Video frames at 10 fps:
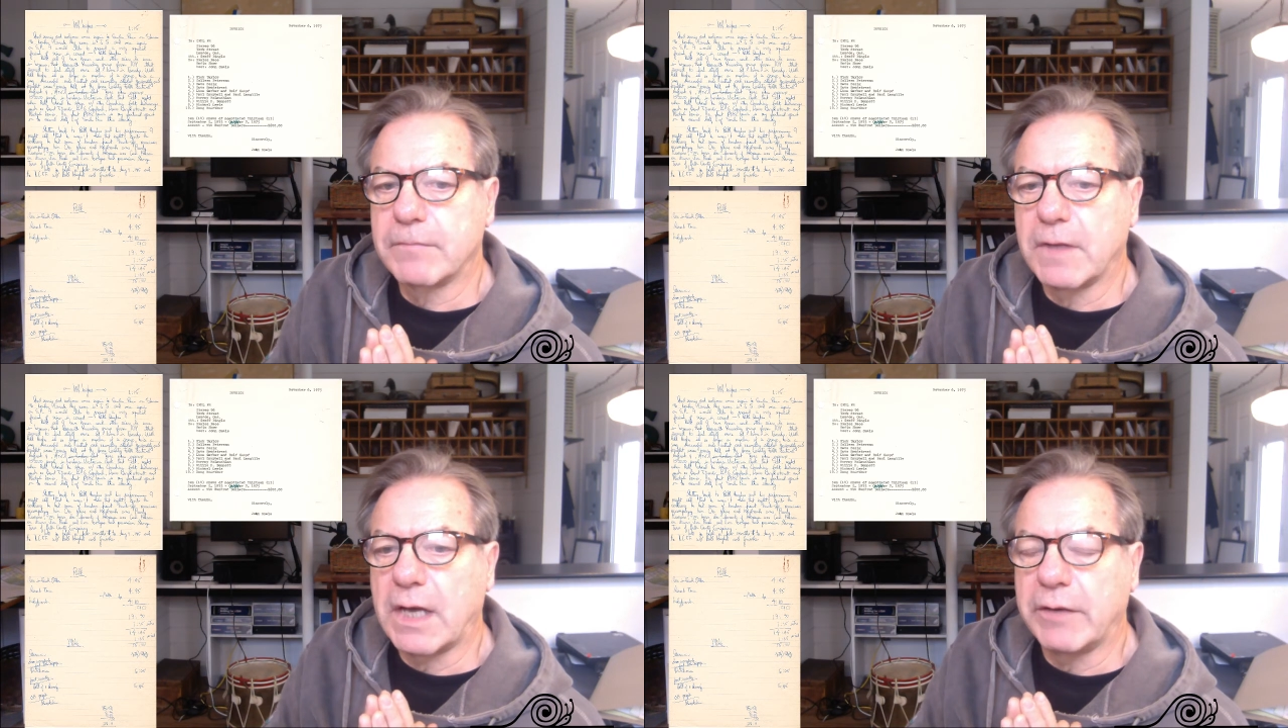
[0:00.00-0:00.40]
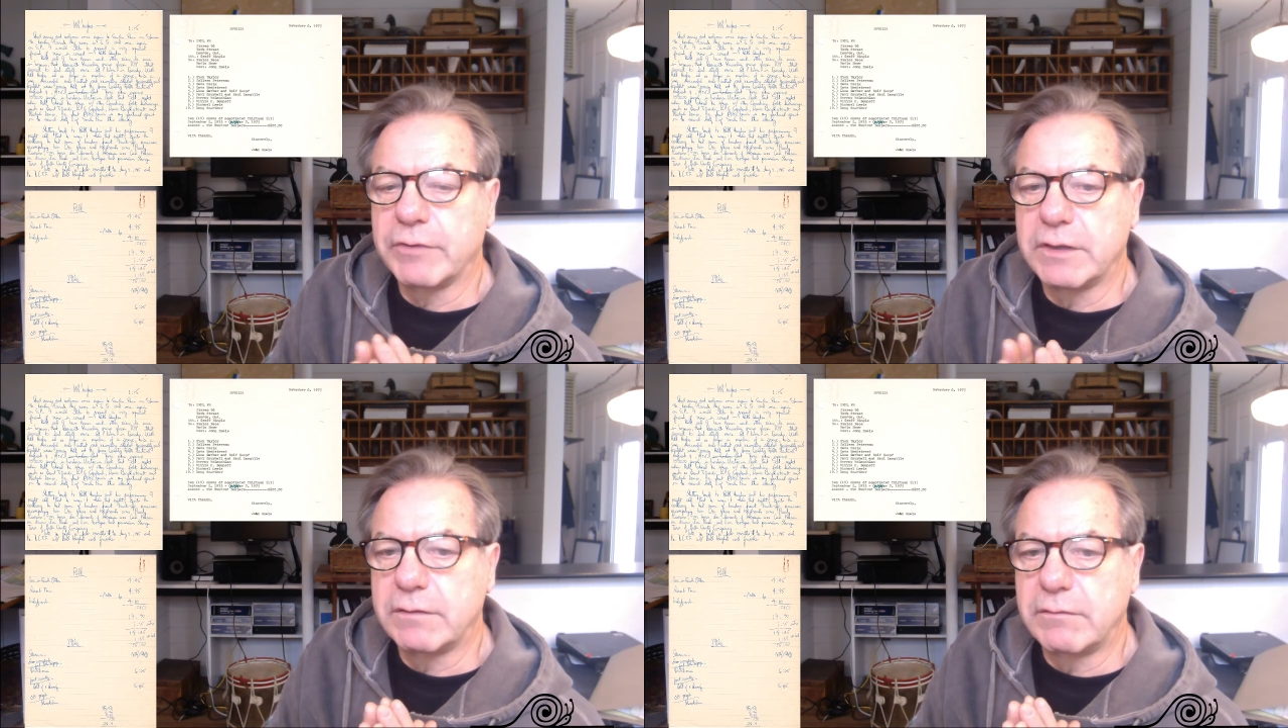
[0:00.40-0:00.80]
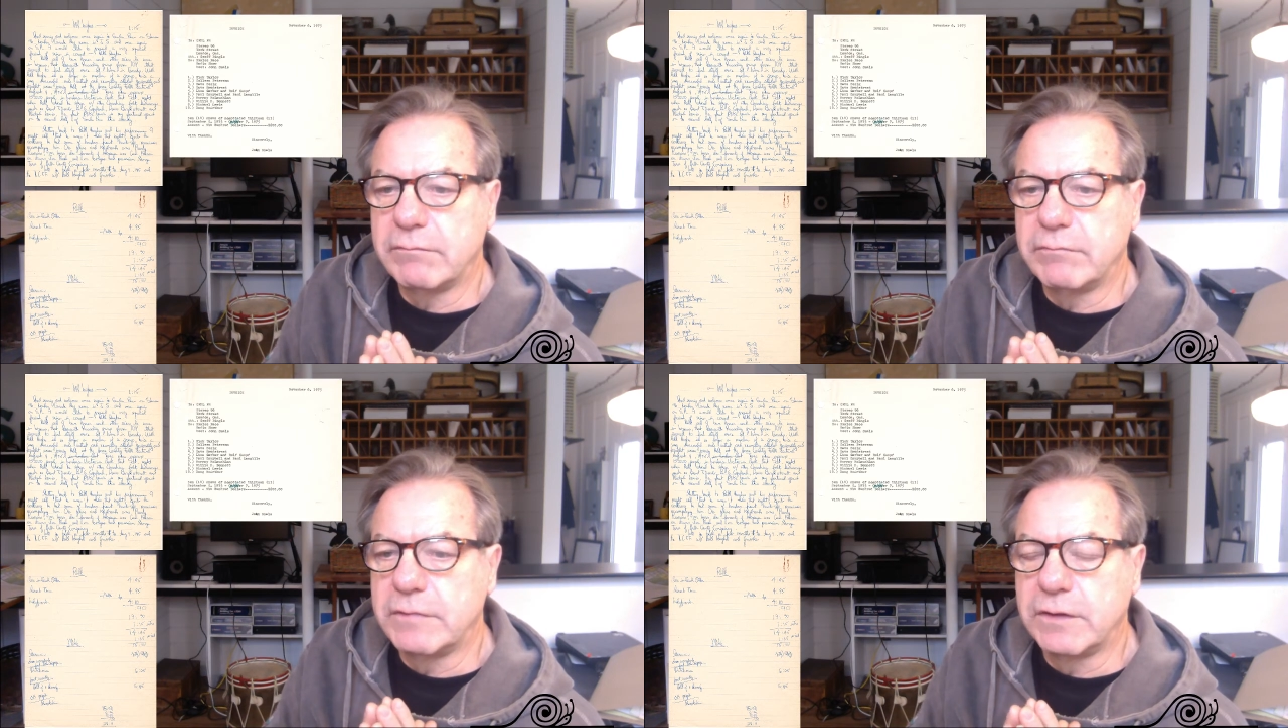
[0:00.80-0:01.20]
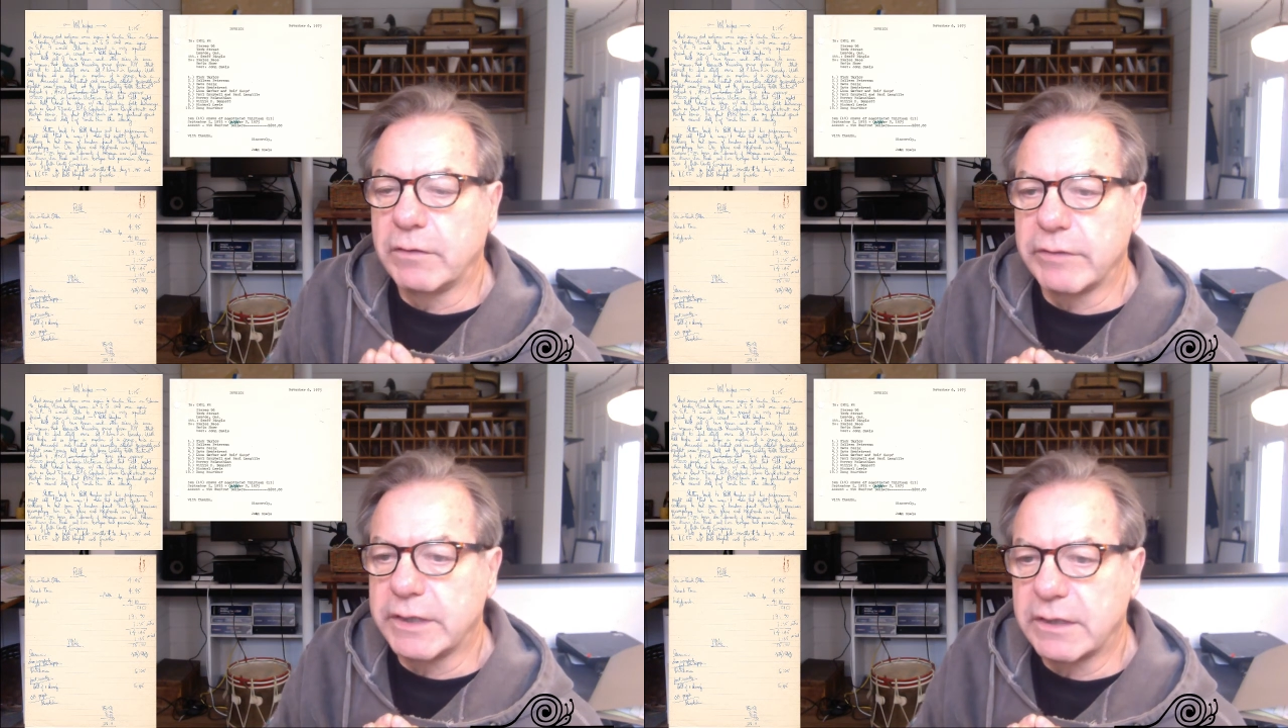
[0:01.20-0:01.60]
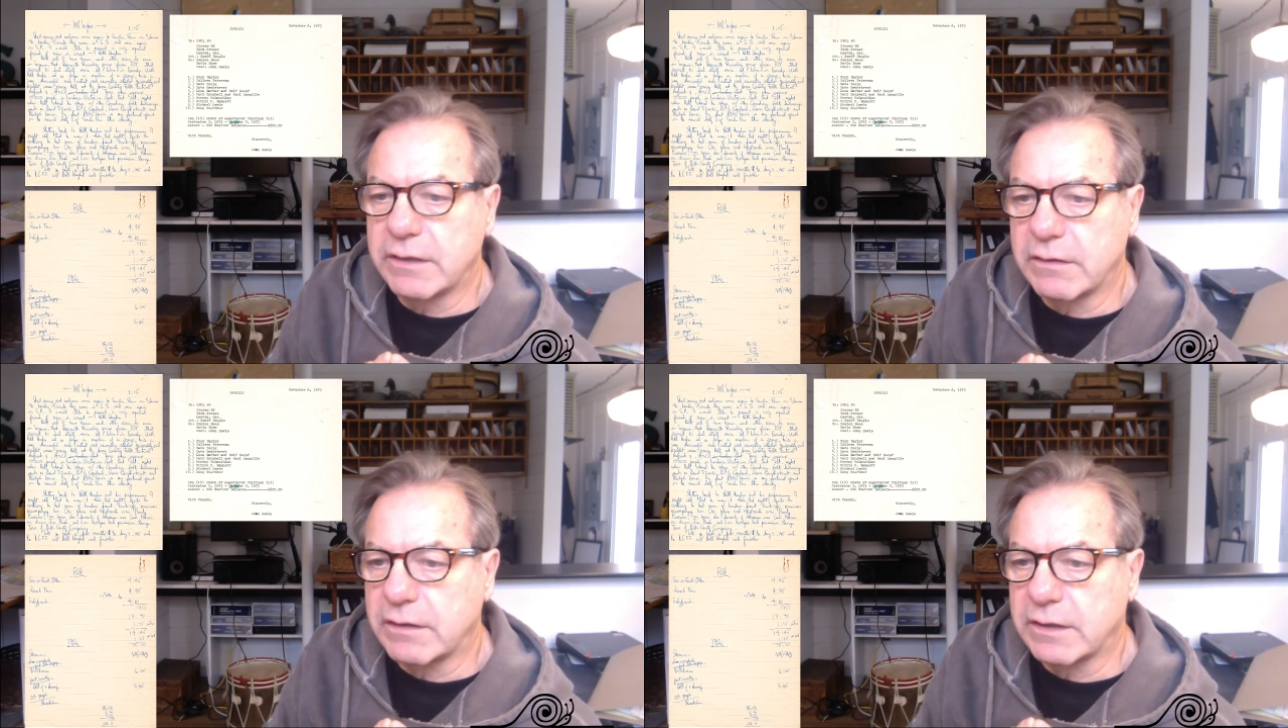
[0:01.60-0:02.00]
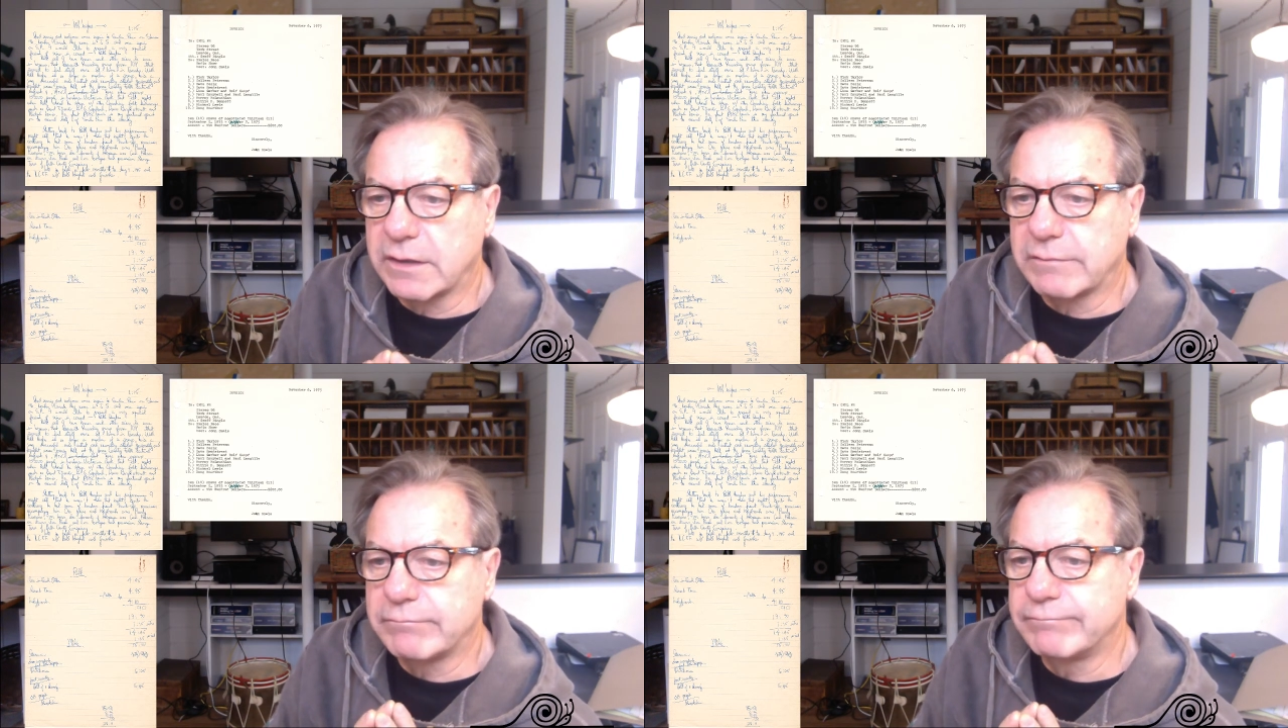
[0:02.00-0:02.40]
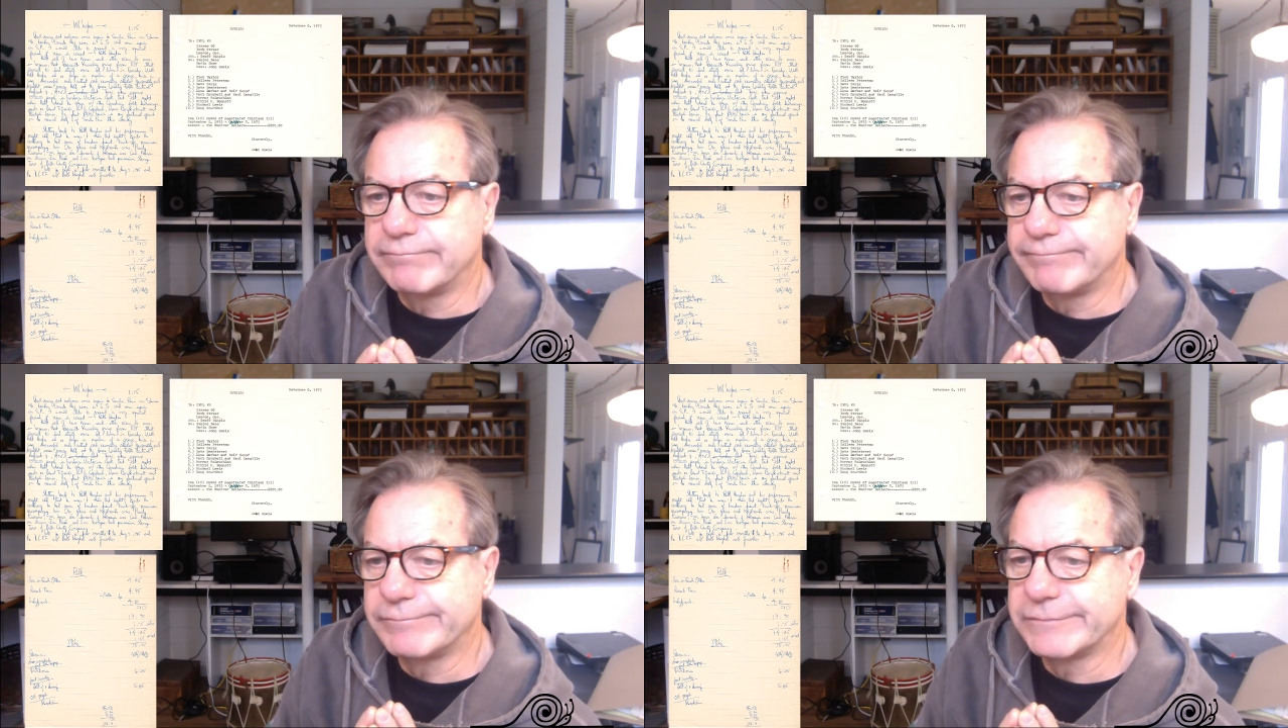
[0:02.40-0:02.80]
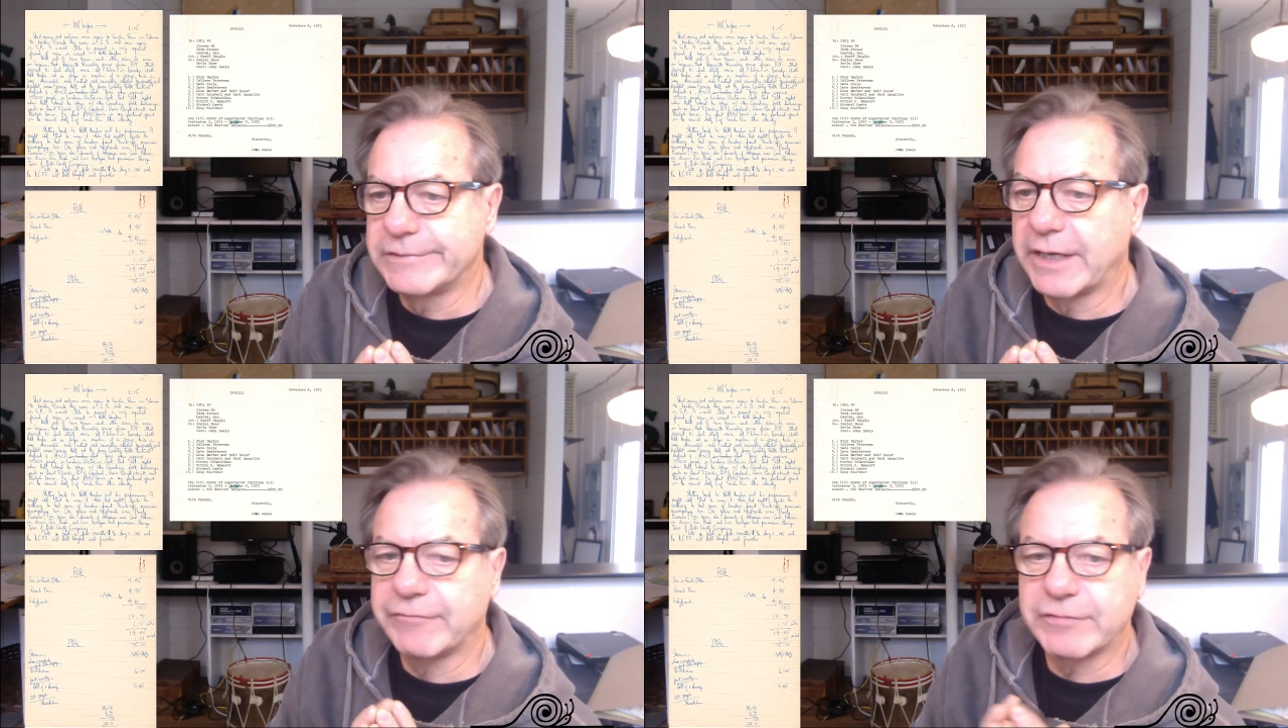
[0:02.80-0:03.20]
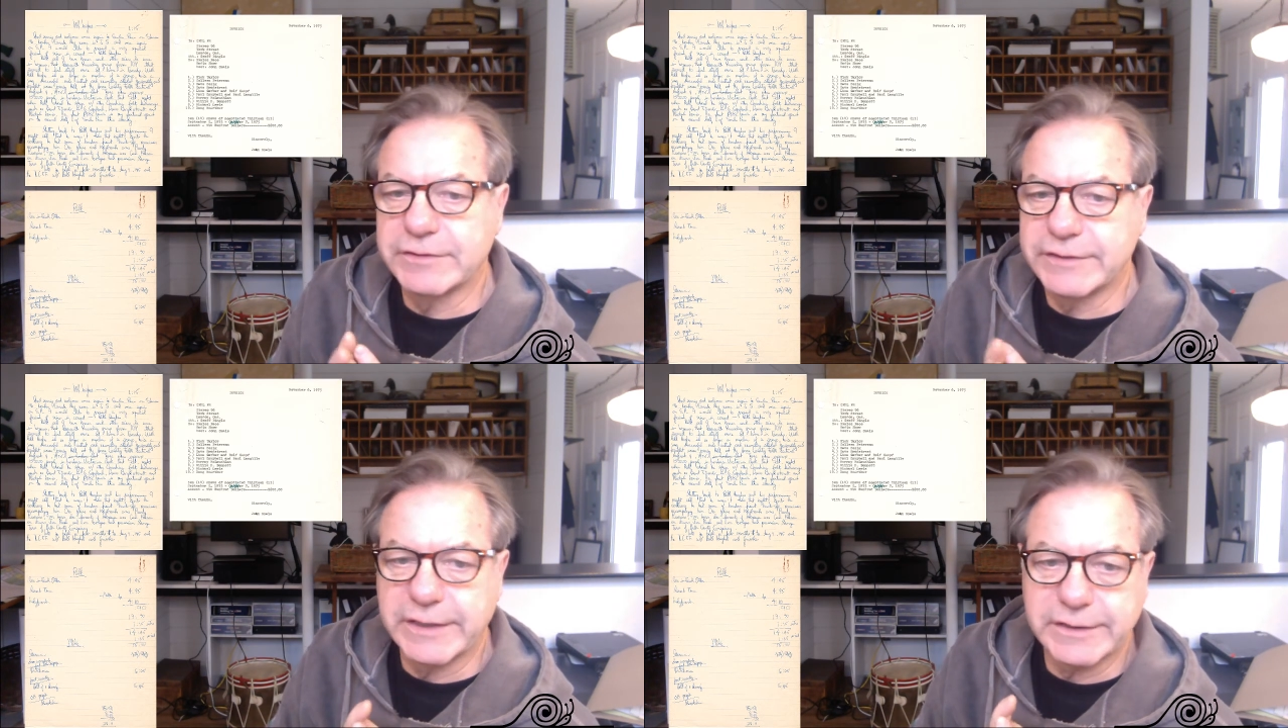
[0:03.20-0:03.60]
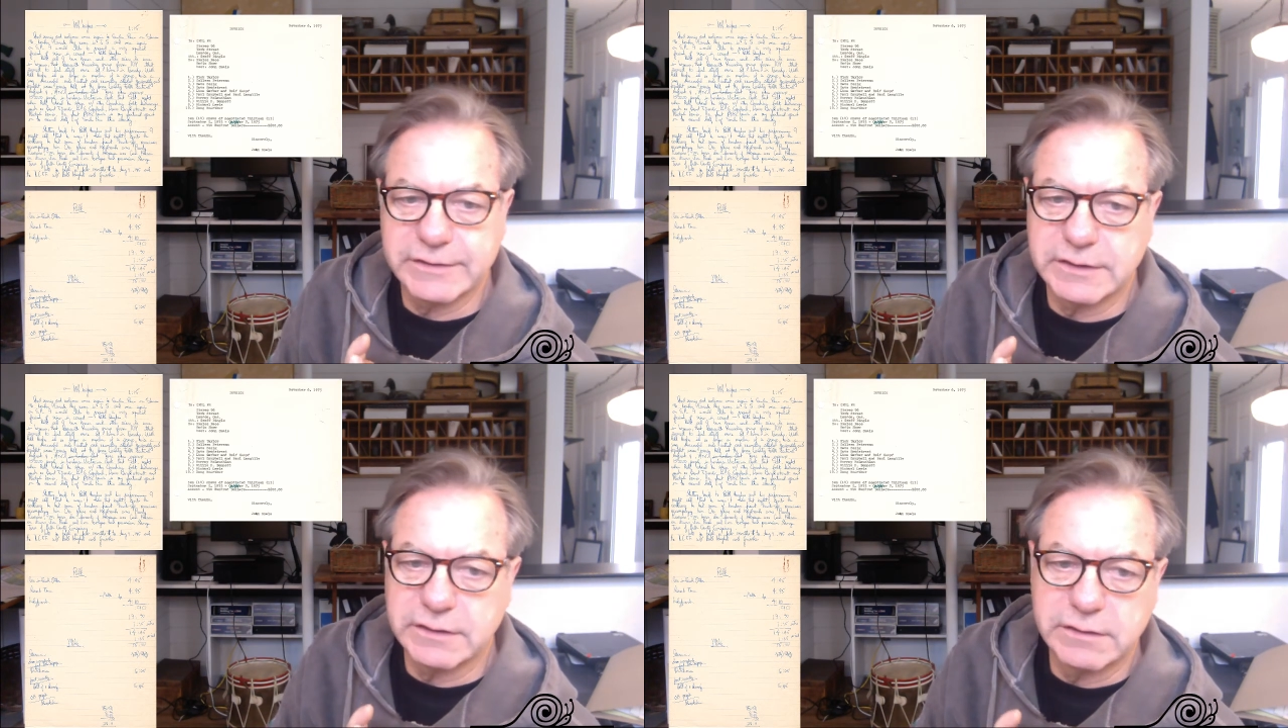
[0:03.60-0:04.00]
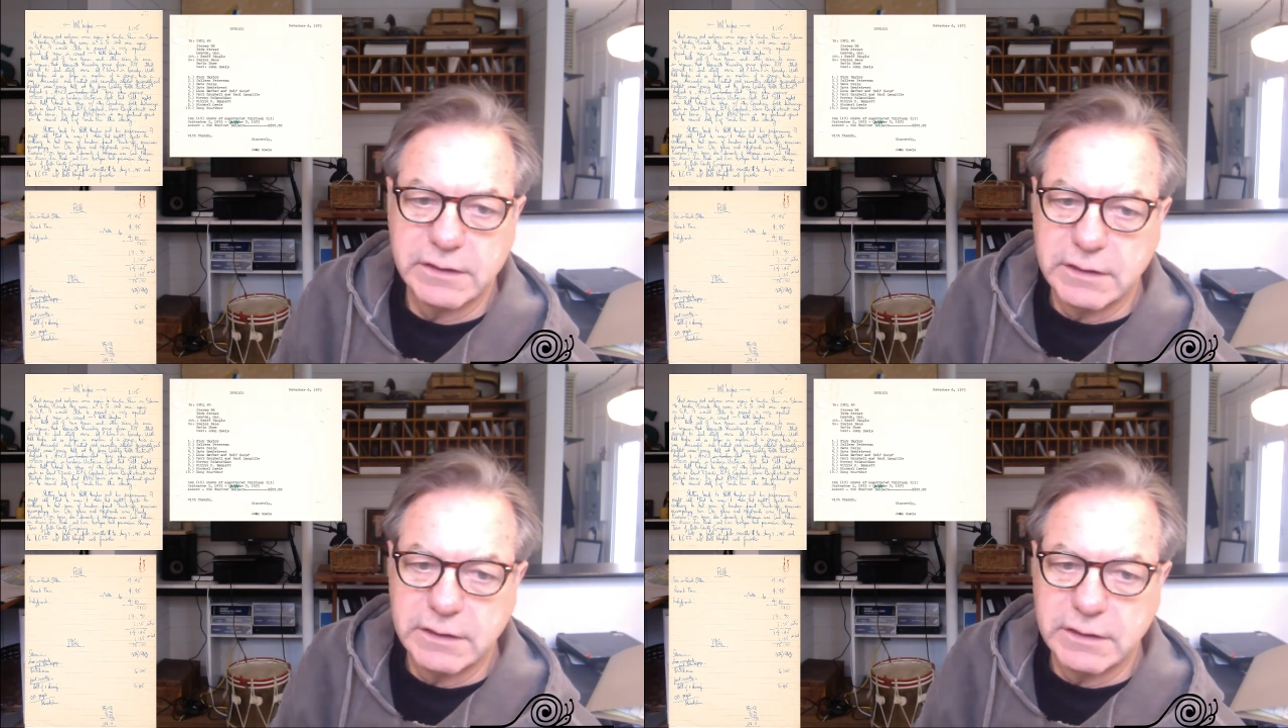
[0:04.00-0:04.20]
I would go in on after six and